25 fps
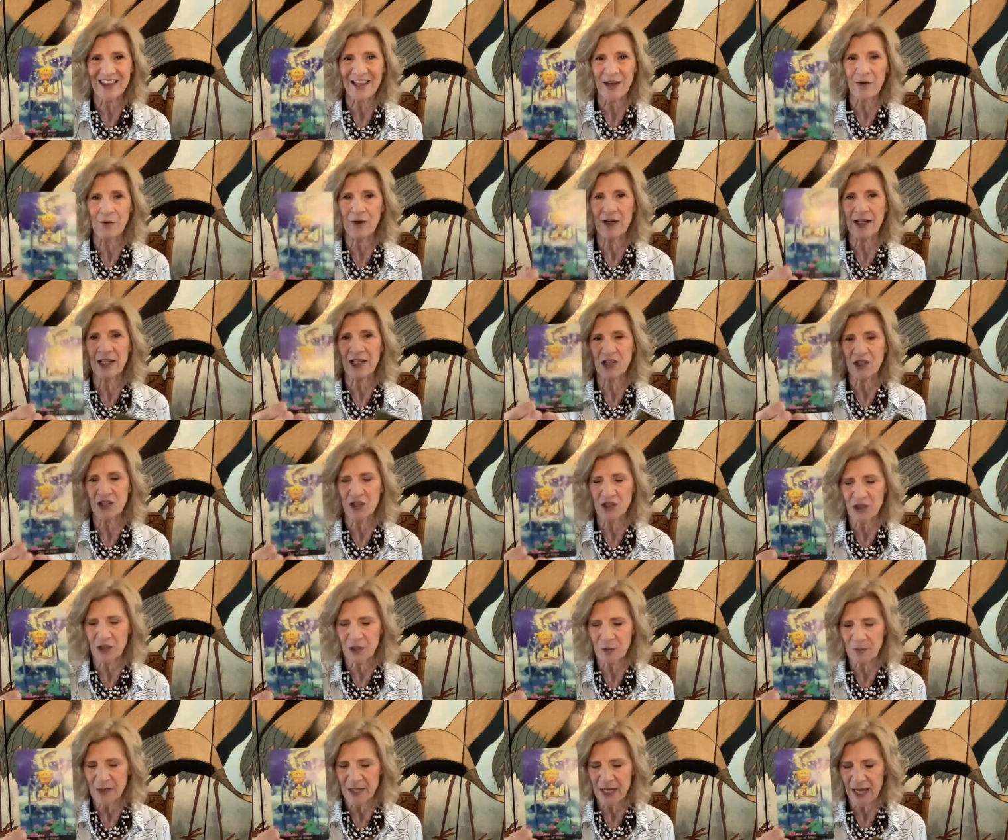that
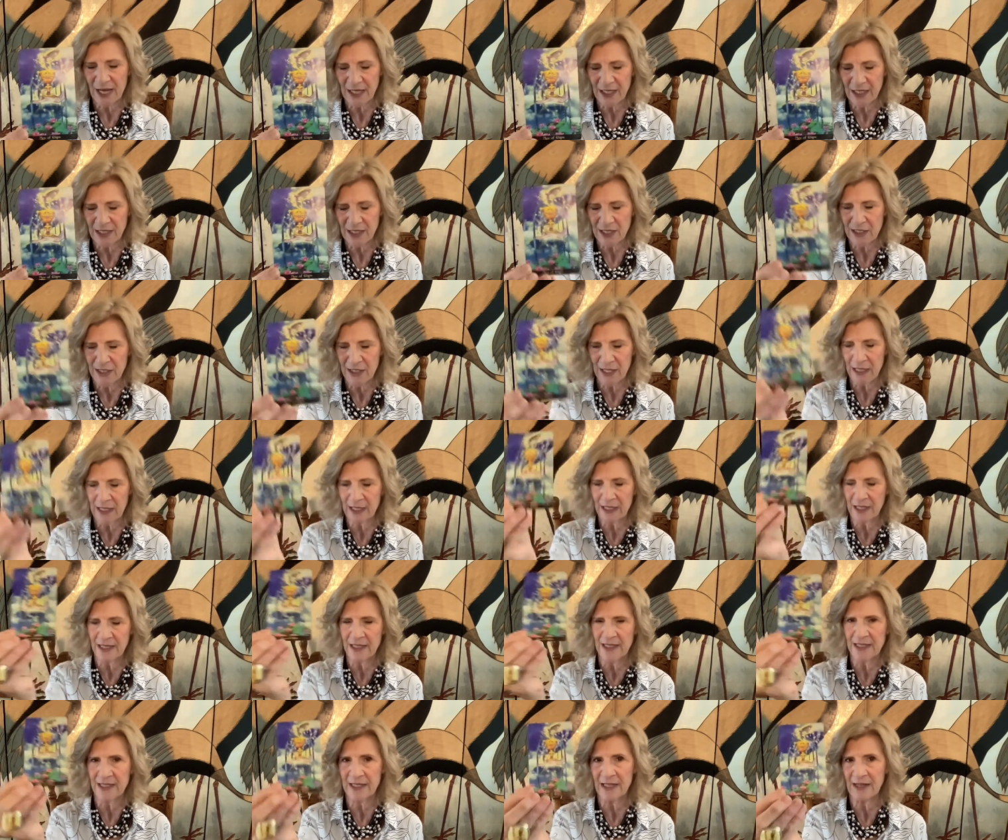relationship, take it to that
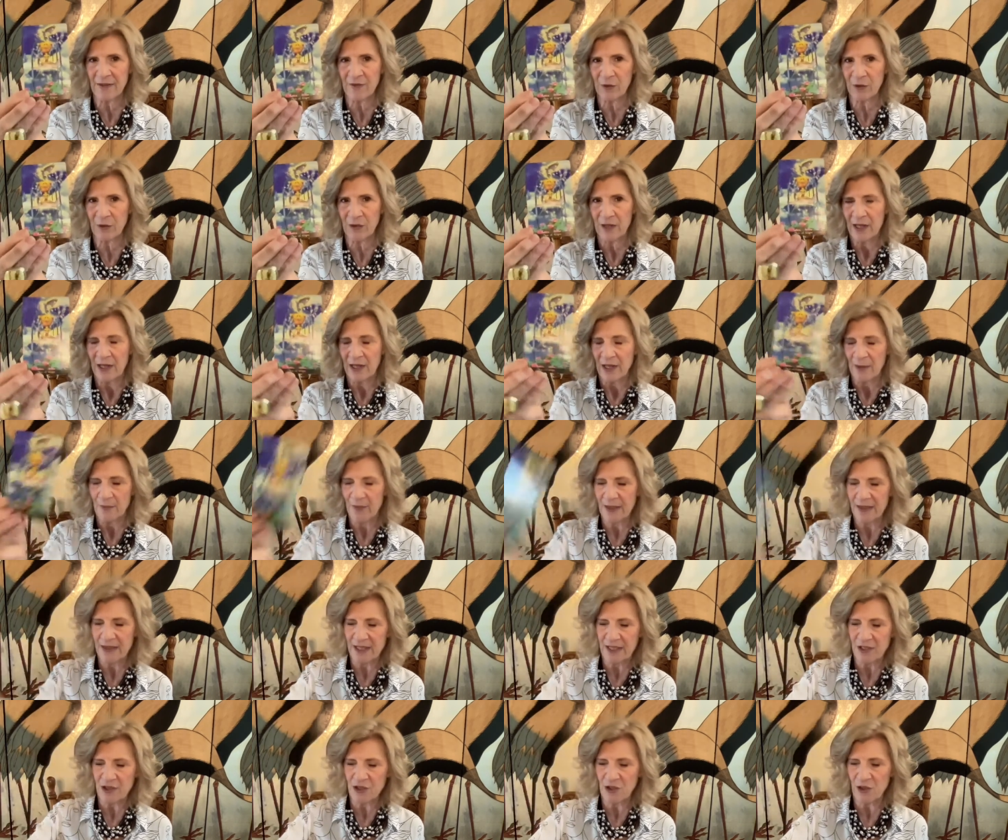next level. But
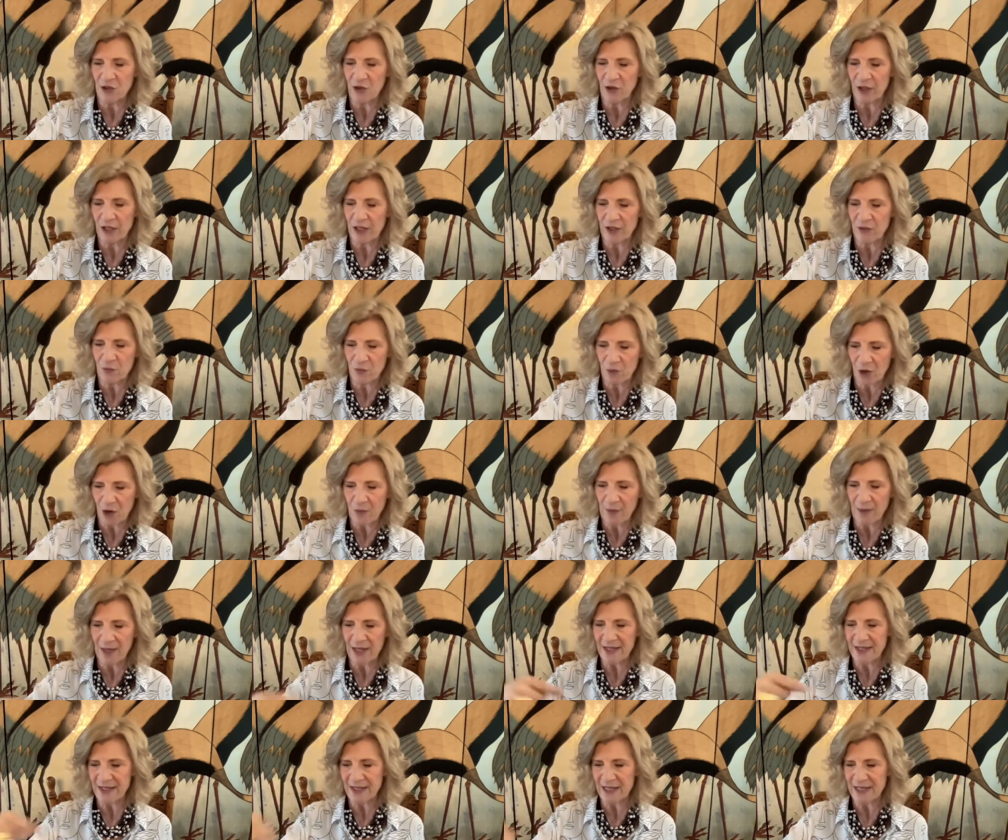there's
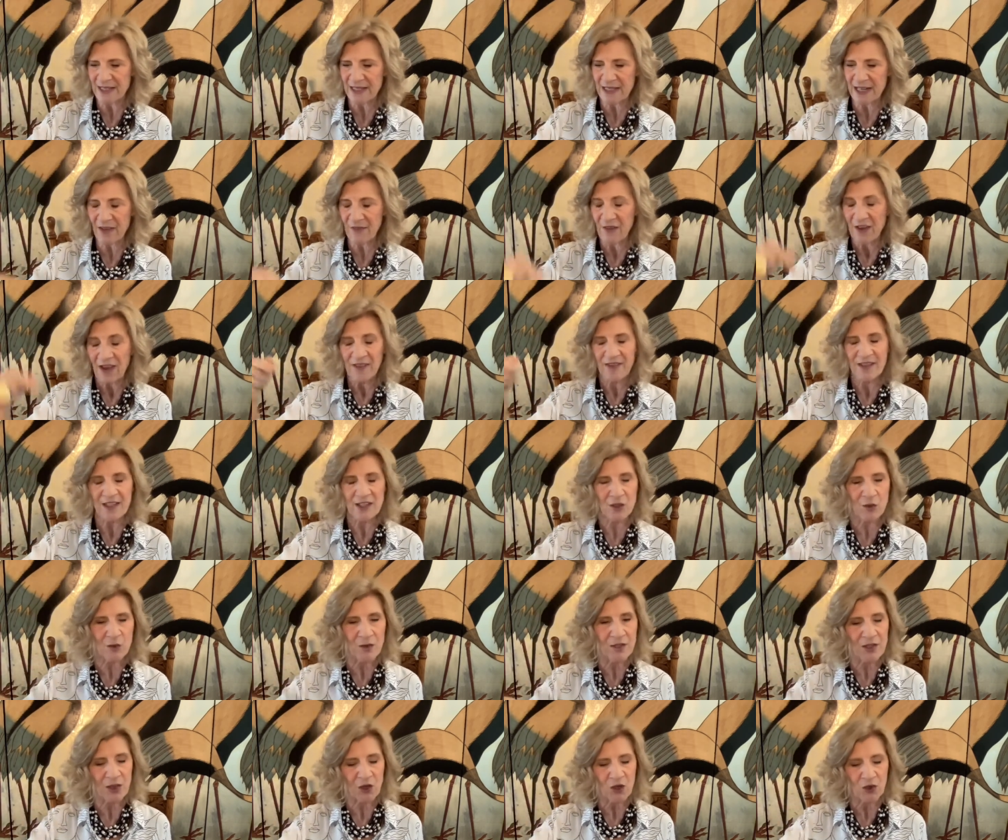romance, there's love, there's
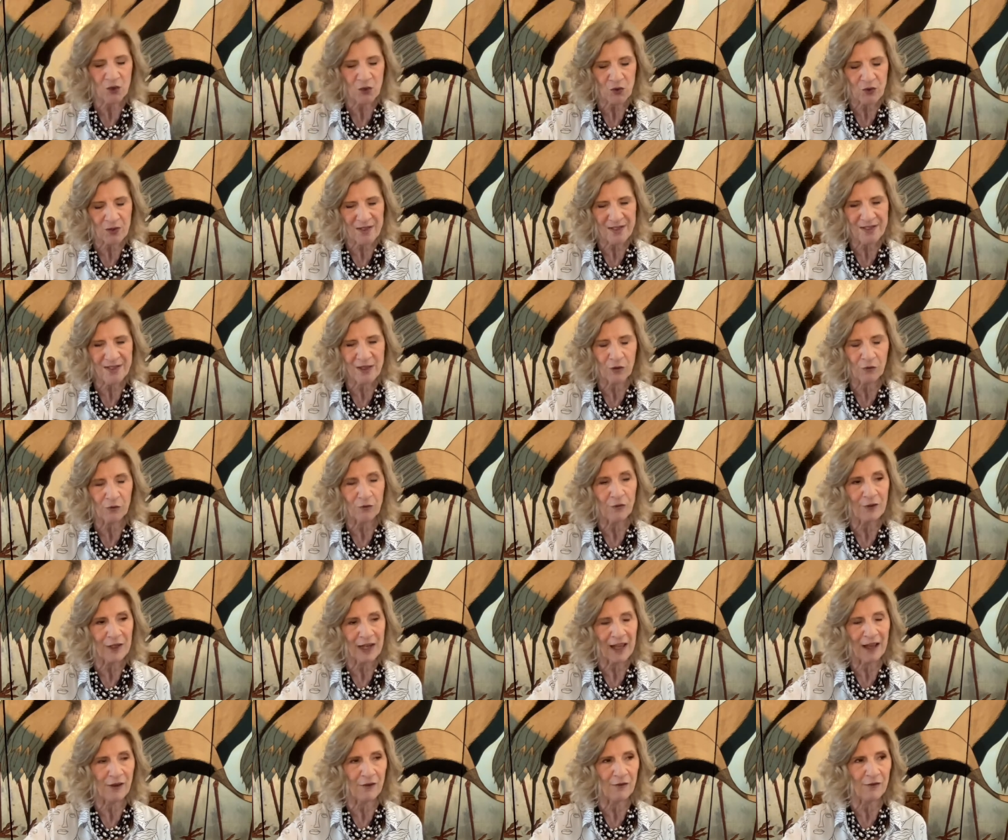also new
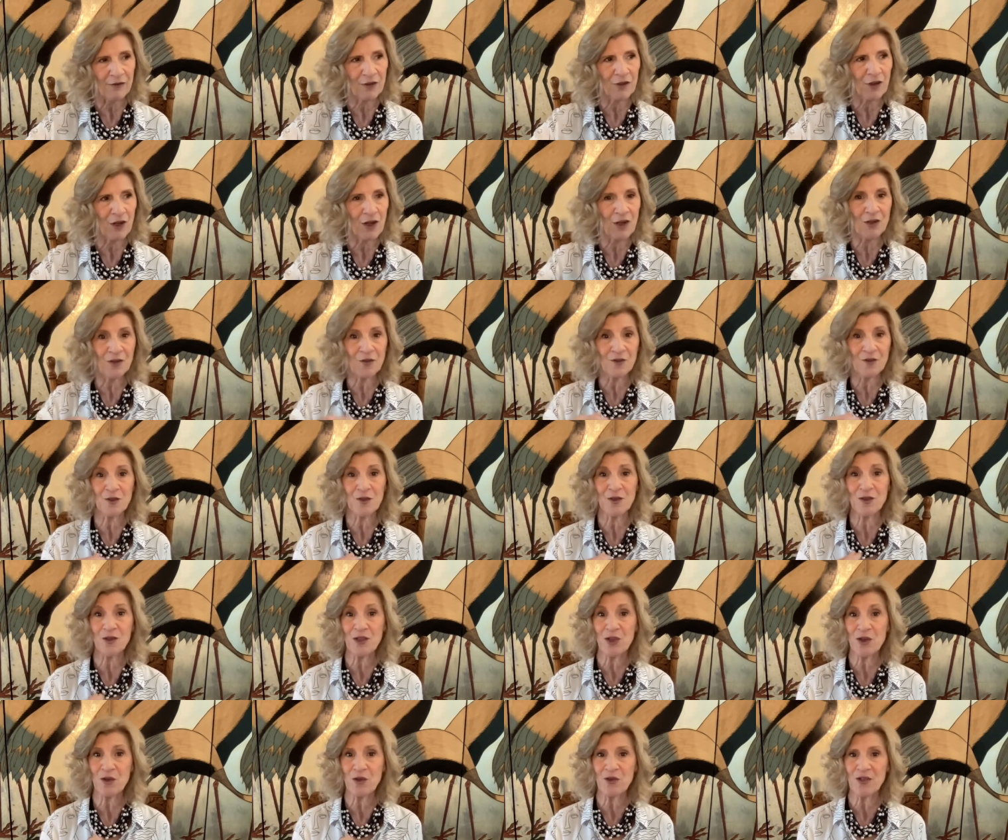self-love. You're going to feel
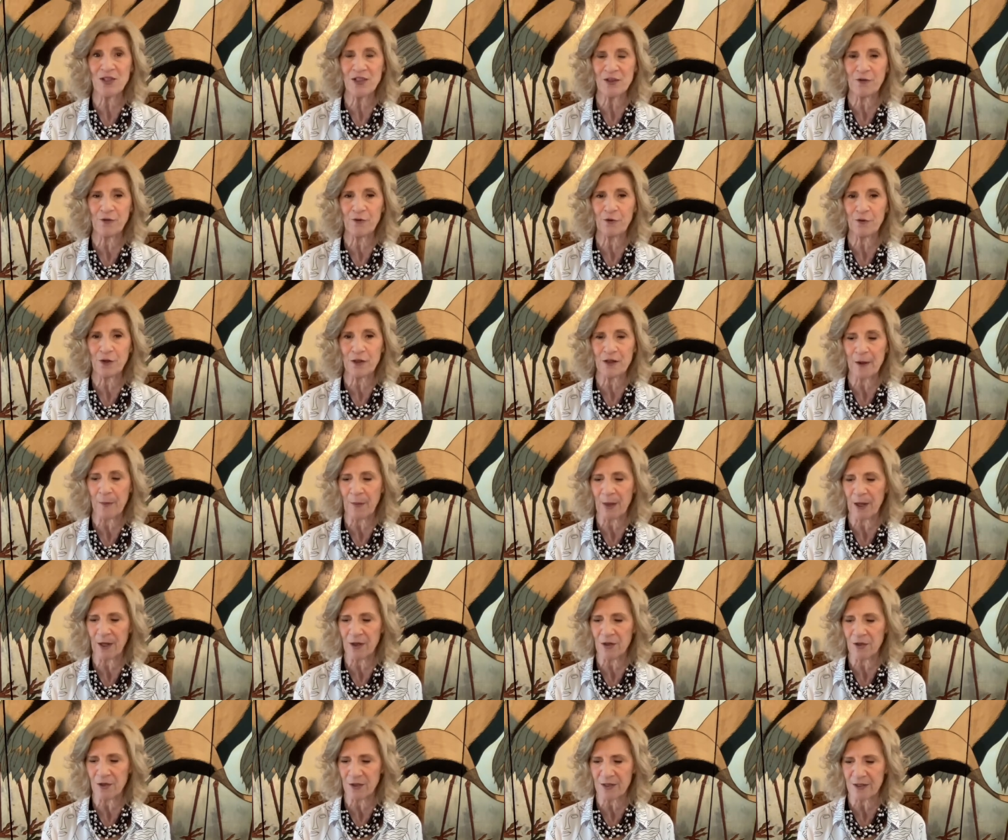so different
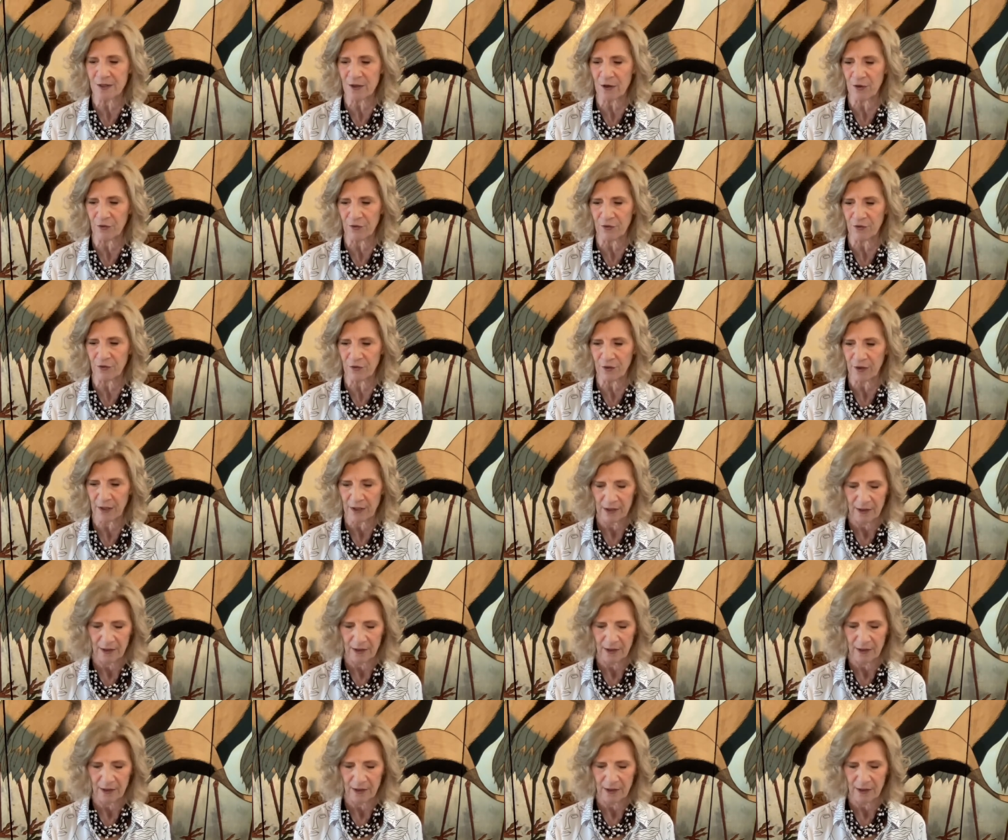about yourself.